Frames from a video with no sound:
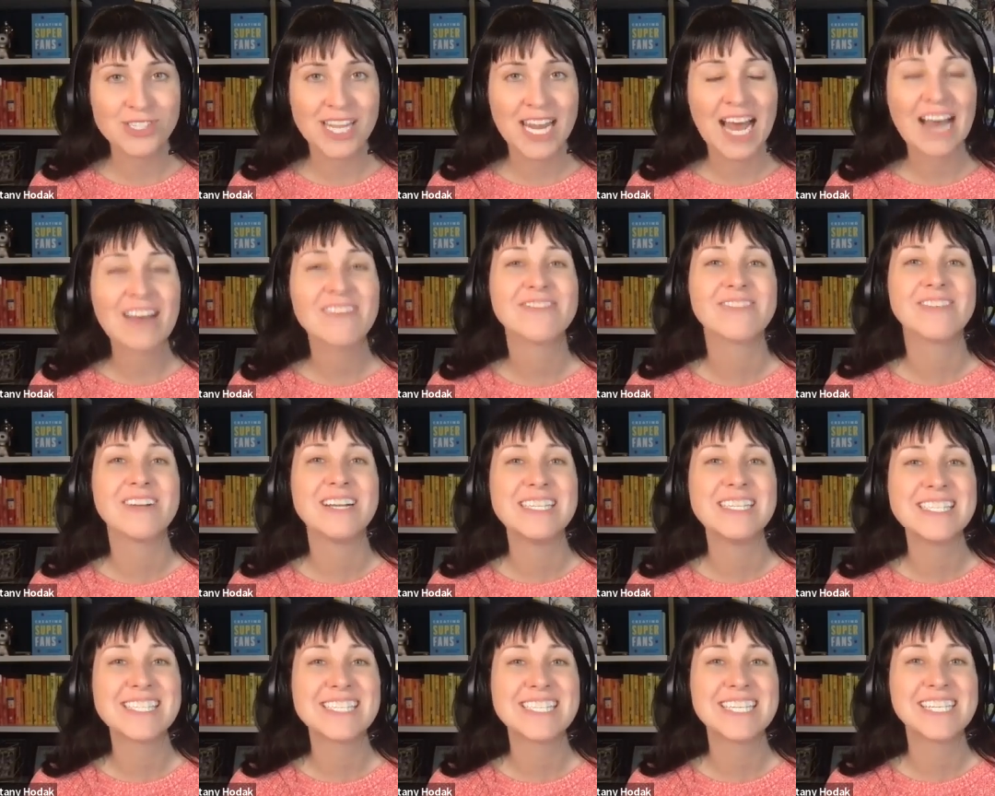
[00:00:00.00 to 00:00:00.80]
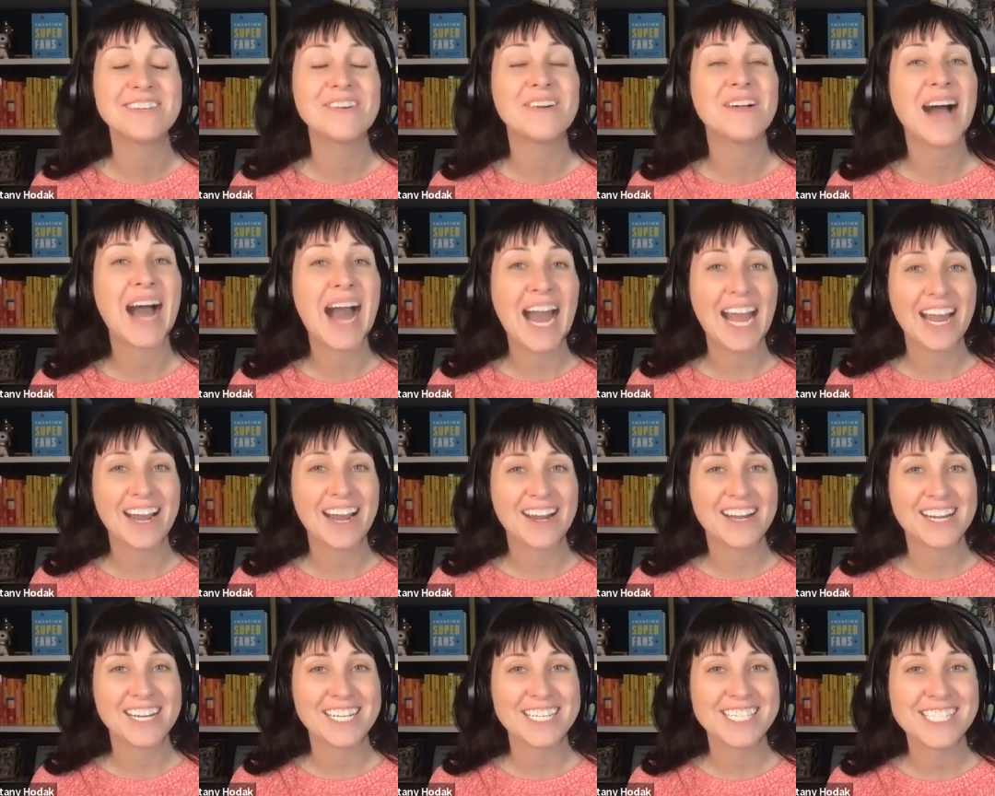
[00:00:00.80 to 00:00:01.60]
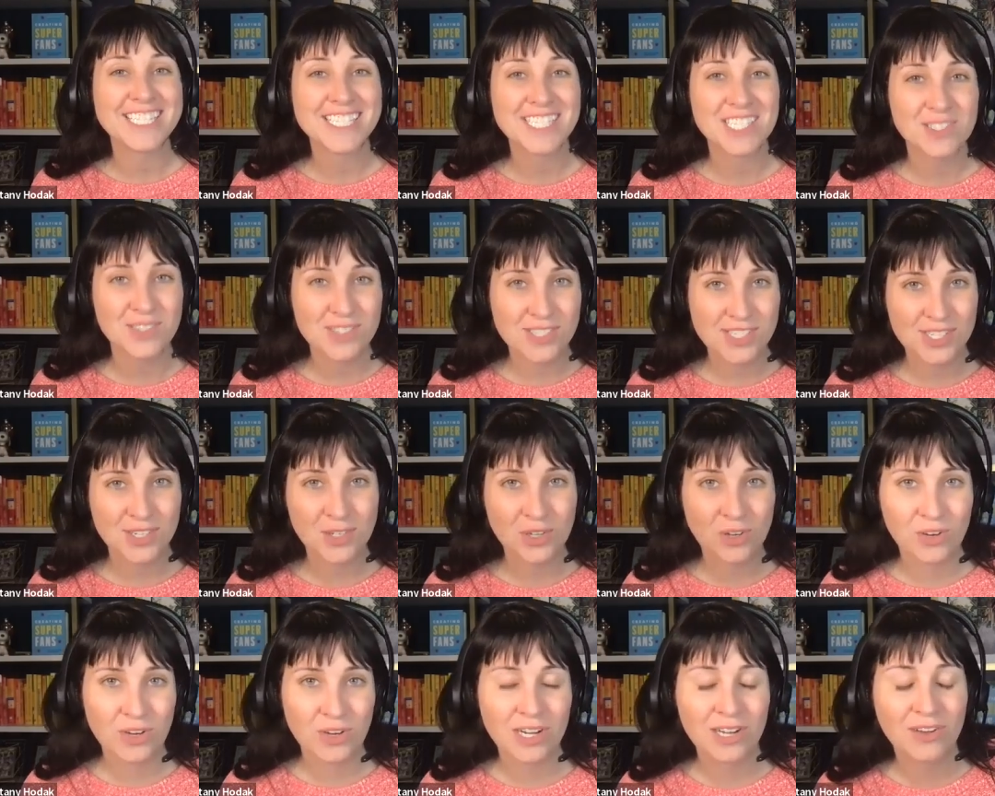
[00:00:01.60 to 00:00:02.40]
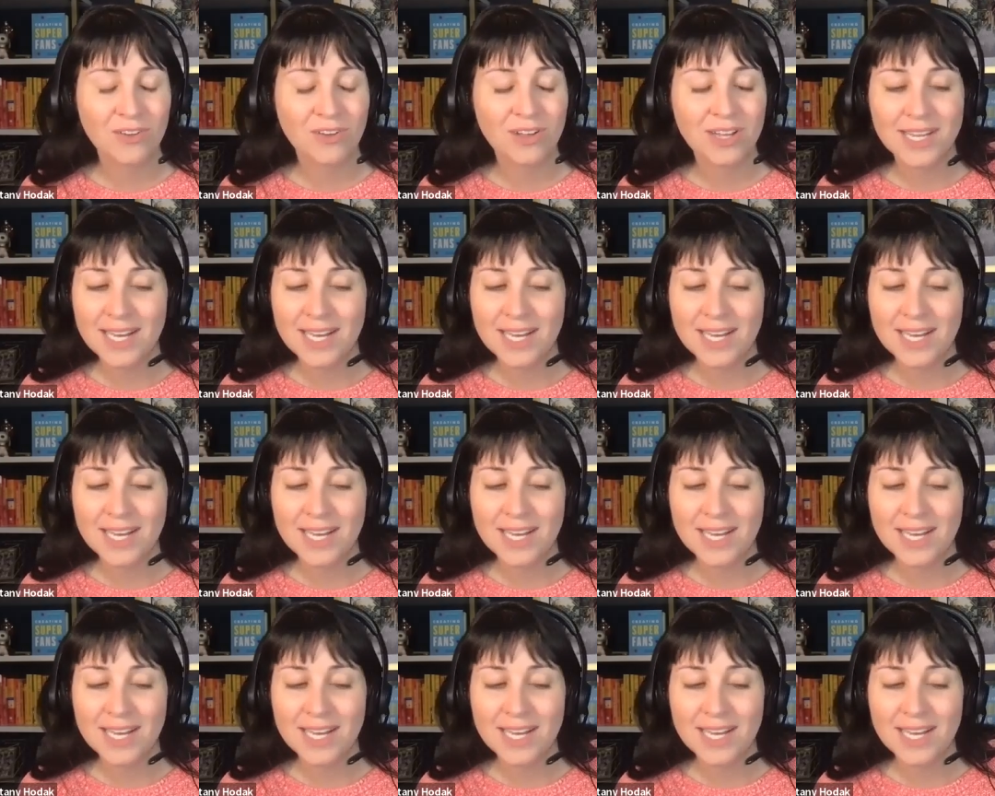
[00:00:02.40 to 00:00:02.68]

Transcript: that every single hire is so critical.